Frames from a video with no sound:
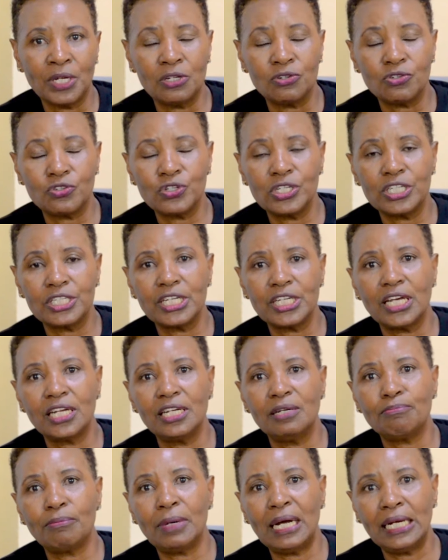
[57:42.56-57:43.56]

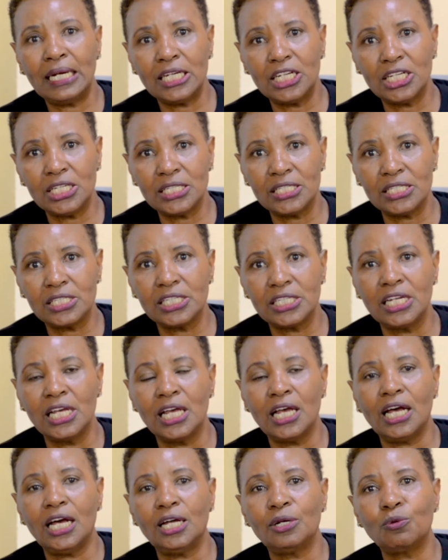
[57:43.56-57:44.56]
treated, managed,
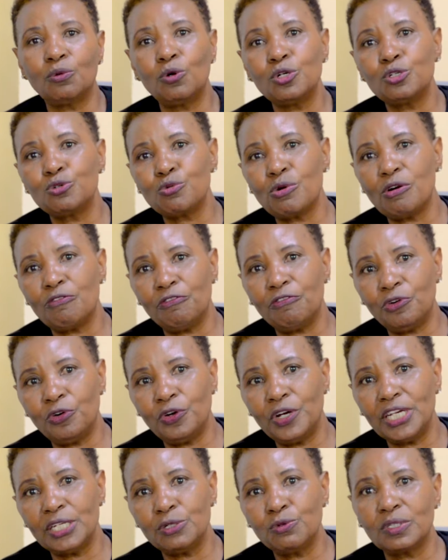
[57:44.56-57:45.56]
and what to
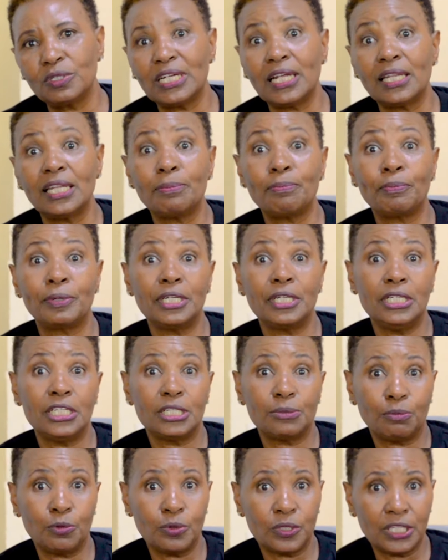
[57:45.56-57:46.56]
avoid, what are the
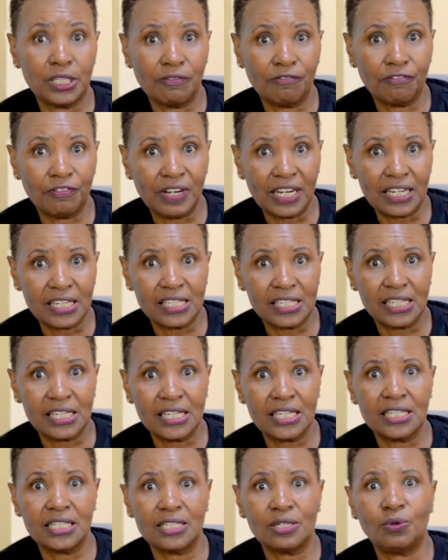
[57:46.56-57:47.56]
predisposing
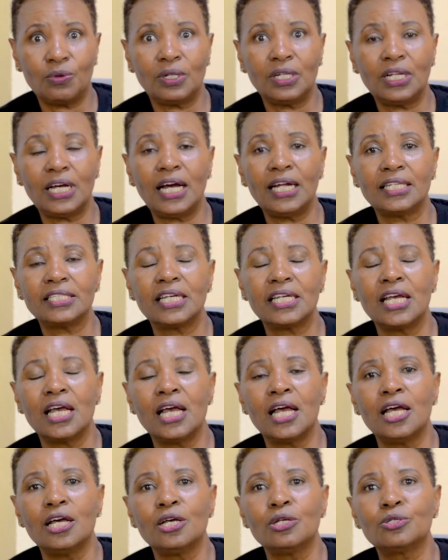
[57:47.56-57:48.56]
factors on that.
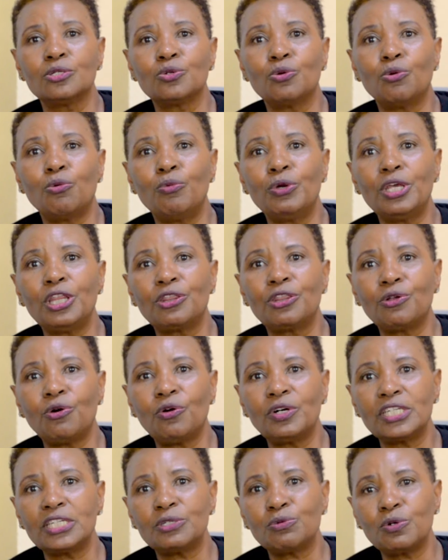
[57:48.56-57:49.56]
So we
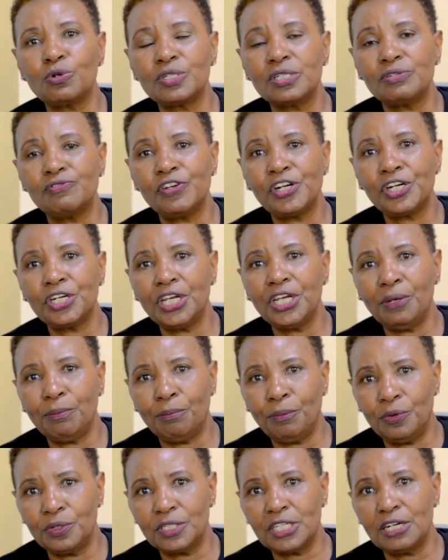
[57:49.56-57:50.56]
thought it was very
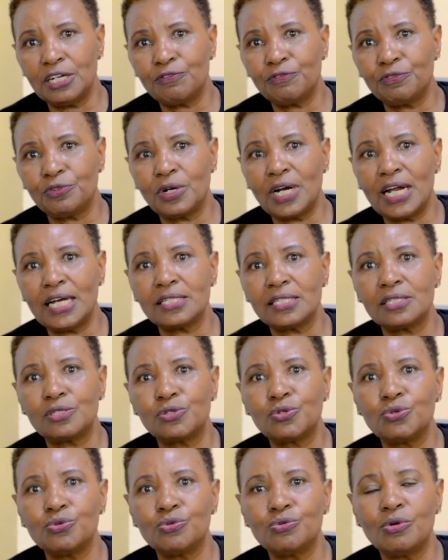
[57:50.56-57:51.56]
important for us
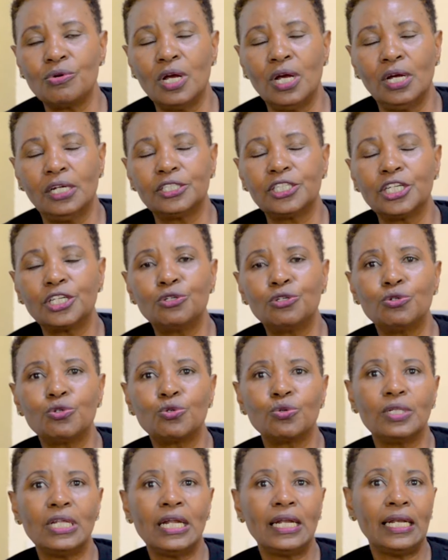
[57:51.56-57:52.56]
to take you
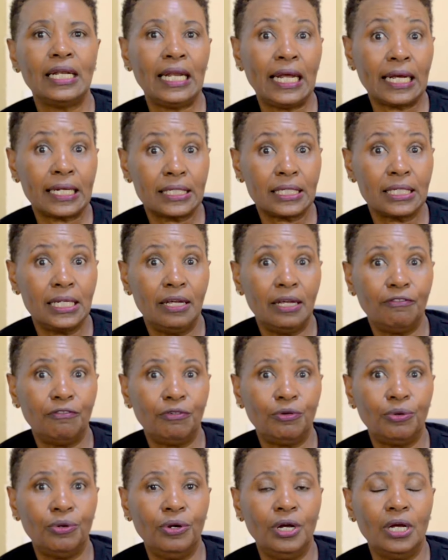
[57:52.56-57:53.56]
to the next
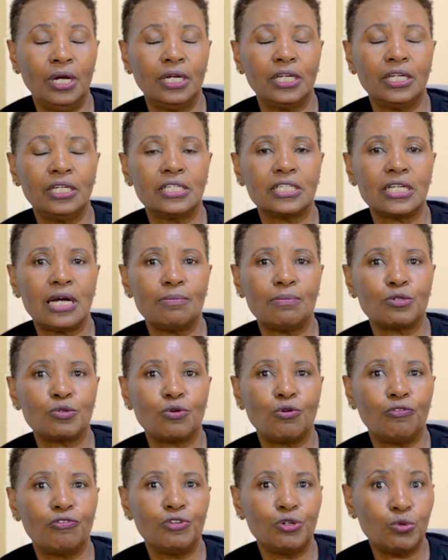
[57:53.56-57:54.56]
level in terms
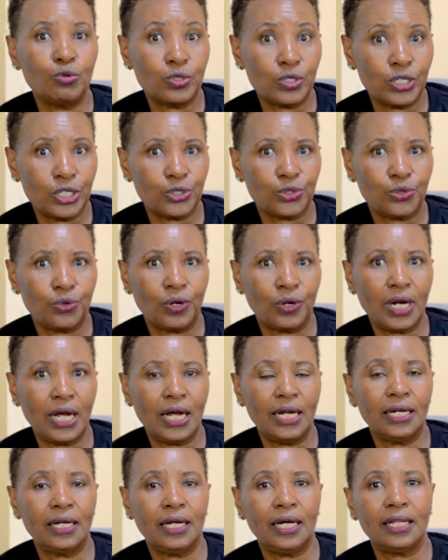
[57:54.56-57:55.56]
of nutrition,
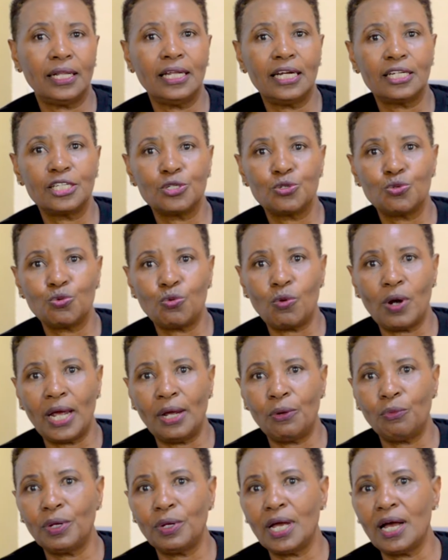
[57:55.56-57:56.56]
and that is
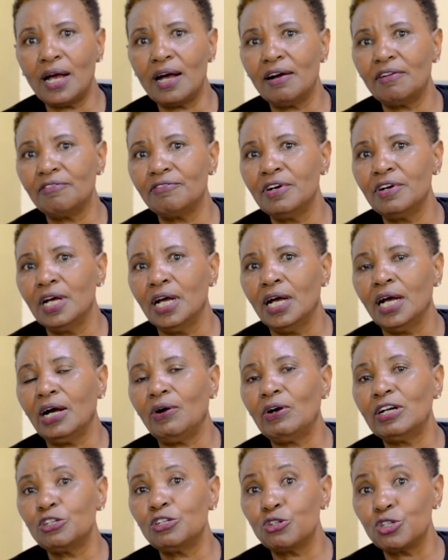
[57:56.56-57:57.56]
why we have
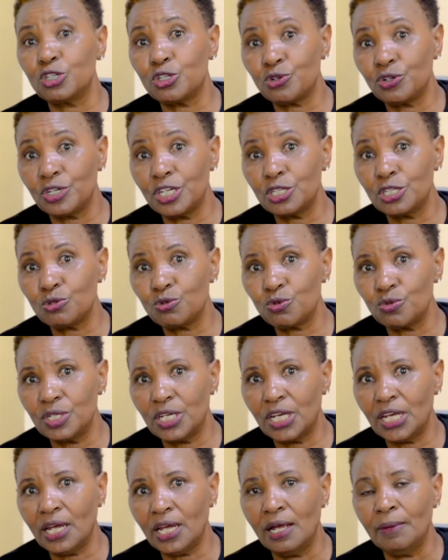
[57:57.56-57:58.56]
our nutritionist
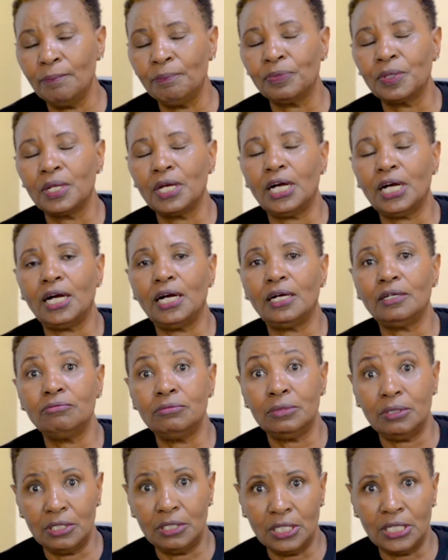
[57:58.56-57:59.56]
today
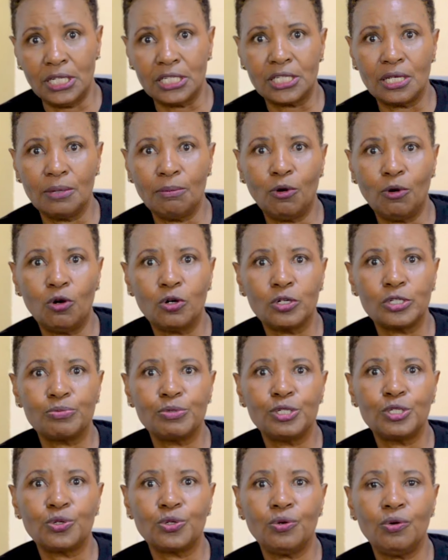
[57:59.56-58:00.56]
in the same
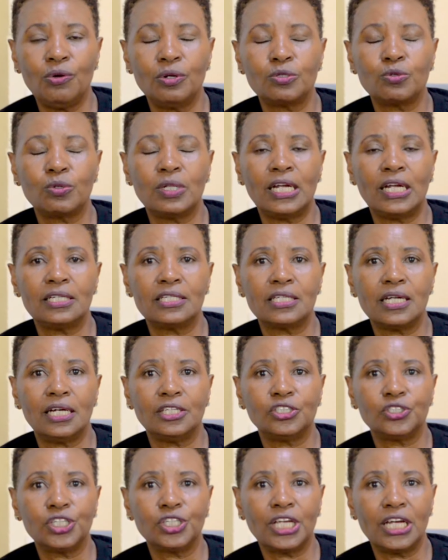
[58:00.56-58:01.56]
hospital, so that
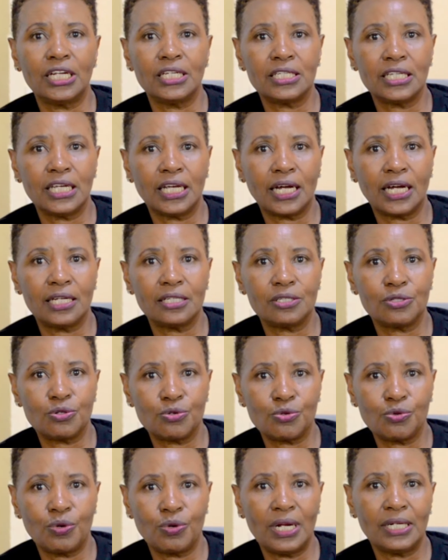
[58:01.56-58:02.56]
she can take us
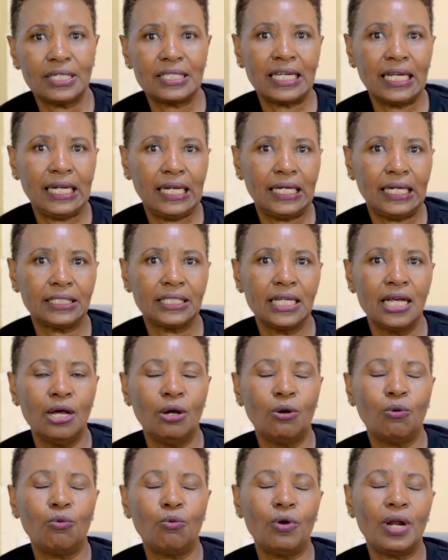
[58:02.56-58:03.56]
through and tell us
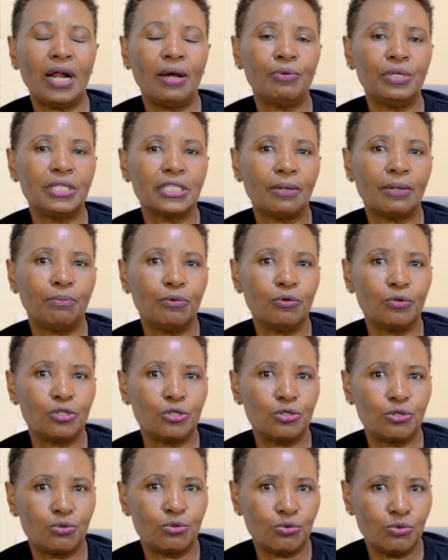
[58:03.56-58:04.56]
what are we
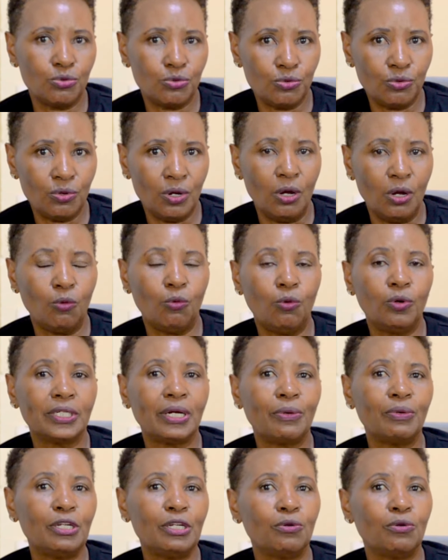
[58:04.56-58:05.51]
supposed to do, what are we